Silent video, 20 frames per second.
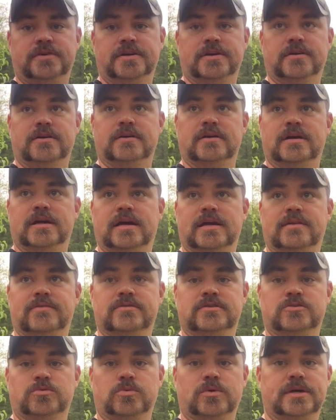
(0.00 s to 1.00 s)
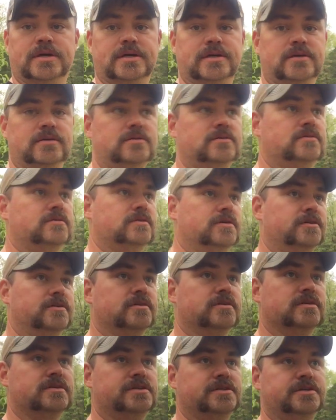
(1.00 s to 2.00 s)
here out of its way
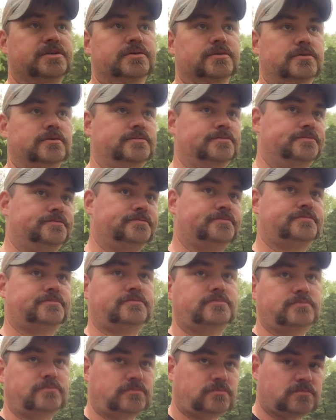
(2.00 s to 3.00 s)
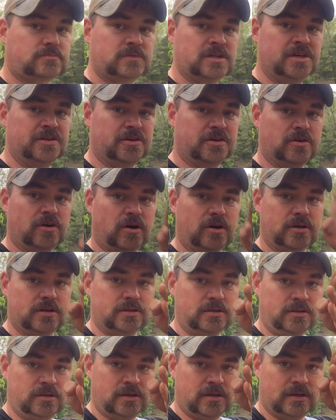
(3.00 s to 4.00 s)
under this hill. And the
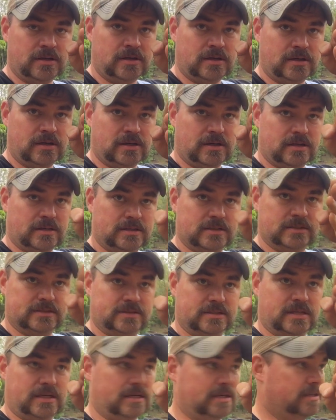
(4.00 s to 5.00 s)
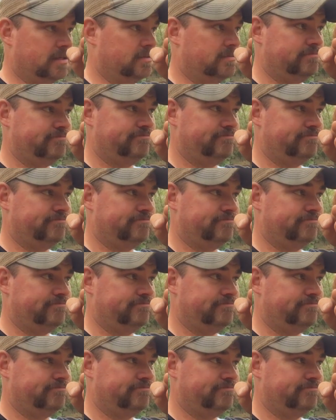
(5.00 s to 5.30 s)
garden is like